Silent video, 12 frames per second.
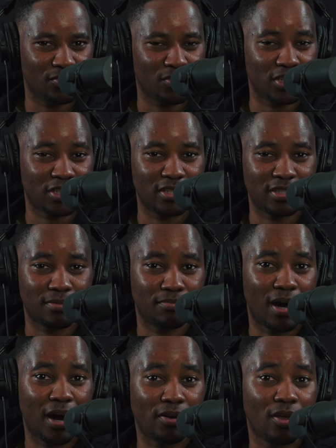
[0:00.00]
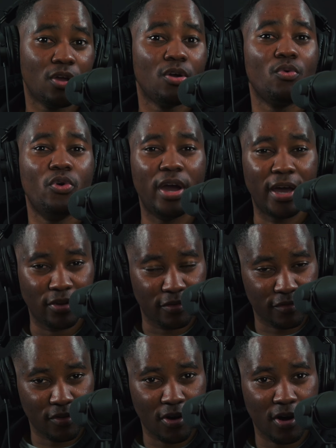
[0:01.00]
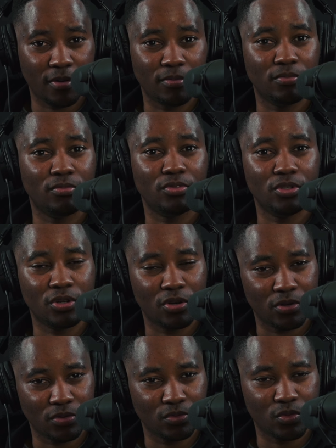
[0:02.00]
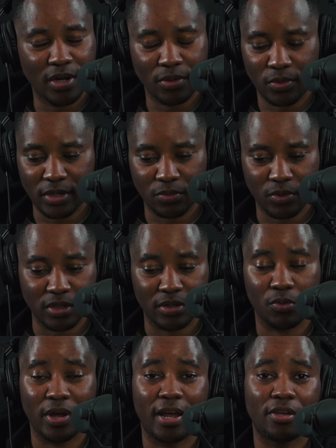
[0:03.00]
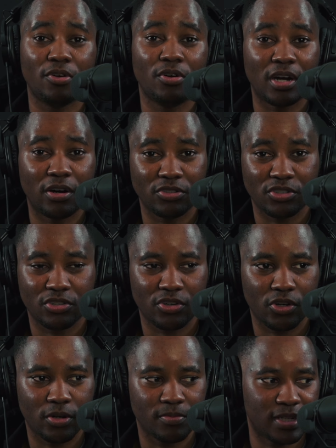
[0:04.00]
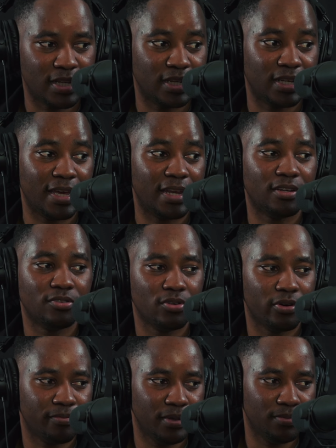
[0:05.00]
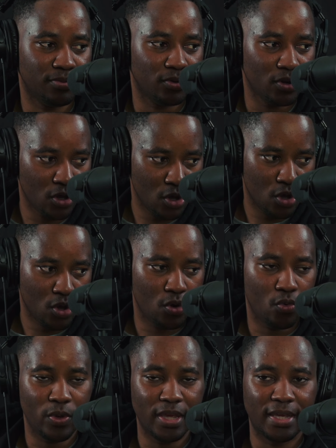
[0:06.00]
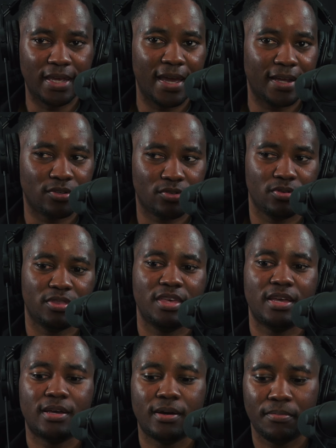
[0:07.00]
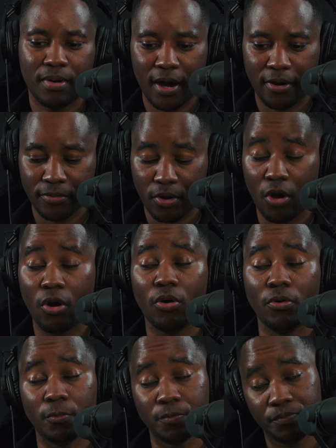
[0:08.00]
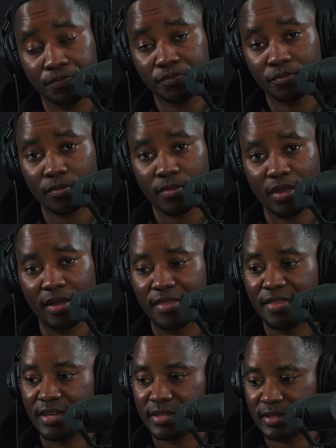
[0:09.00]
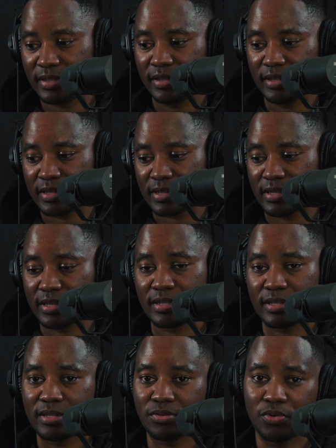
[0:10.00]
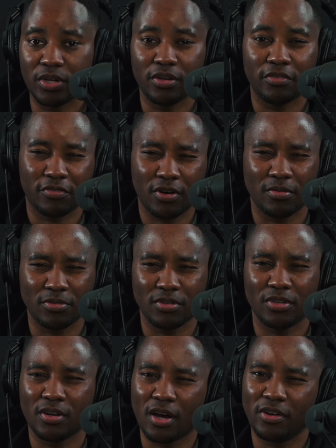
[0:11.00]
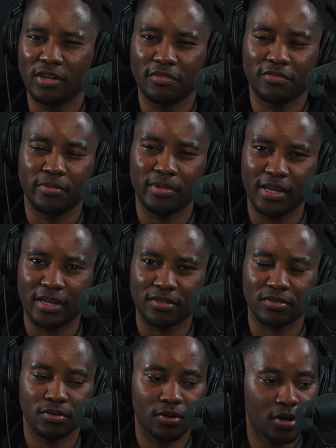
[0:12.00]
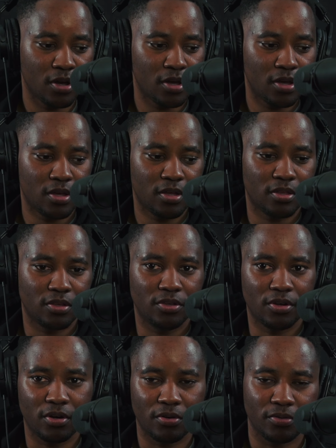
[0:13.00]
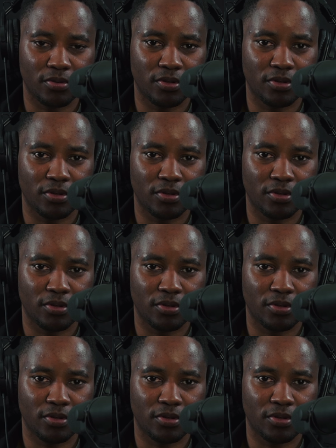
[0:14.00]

questions about where are you from, what are your cultural norms. And in getting to know people, we get to think about, oh, this is where you're from, so you're not really from here, so you're